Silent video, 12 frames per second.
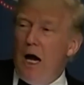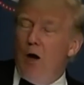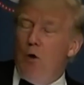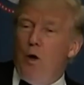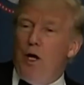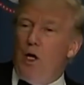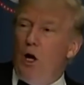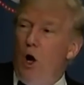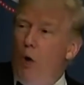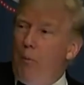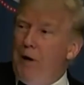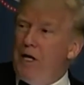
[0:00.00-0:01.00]
And we
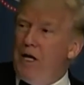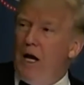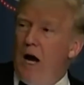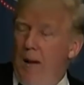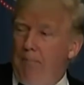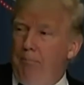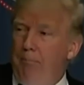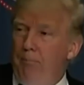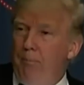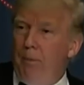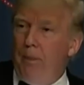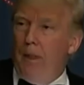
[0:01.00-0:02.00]
opened it up,
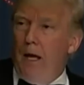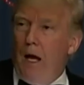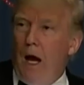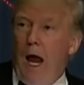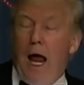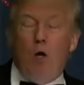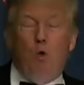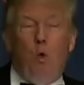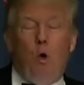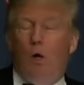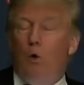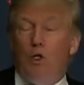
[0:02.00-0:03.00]
and
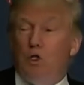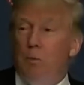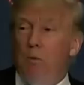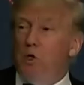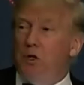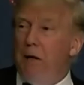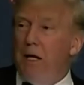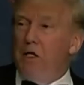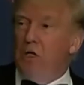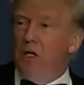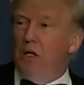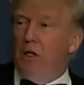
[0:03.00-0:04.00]
it was the most
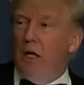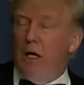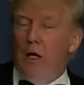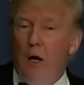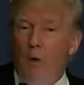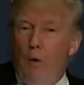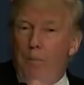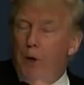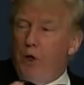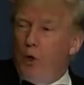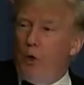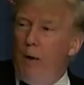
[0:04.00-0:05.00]
amazing thing. We
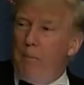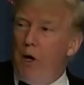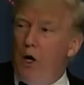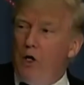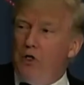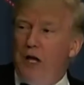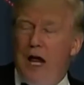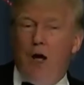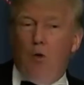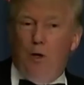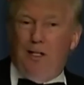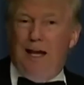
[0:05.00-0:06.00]
put the rubber hose
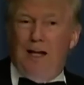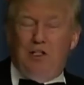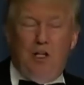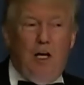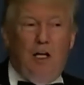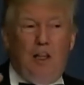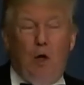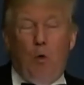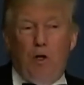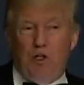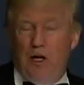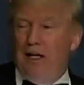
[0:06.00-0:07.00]
down. We tested it. There
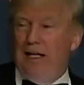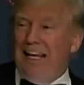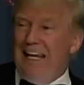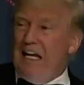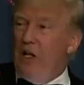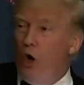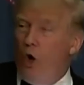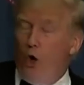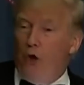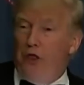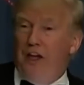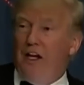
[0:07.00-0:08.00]
wasn't a leak in the
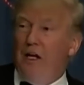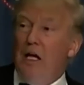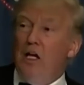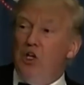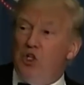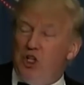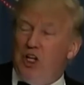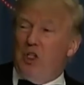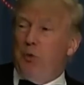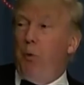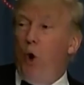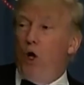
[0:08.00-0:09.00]
whole thing.
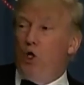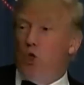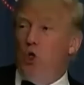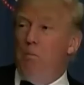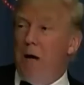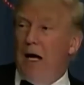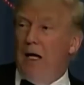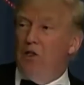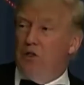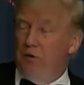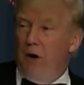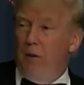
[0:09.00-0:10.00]
6.2
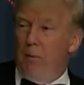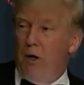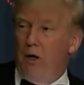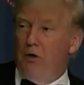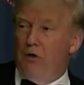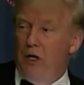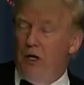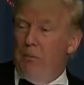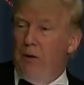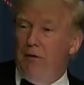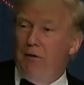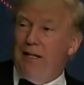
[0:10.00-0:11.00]
miles of rubber hose. Can you
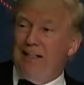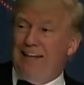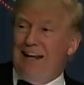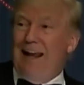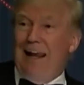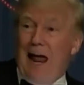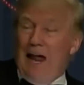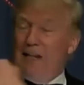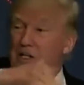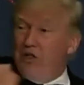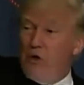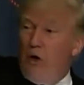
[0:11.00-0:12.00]
believe it? That's a lot.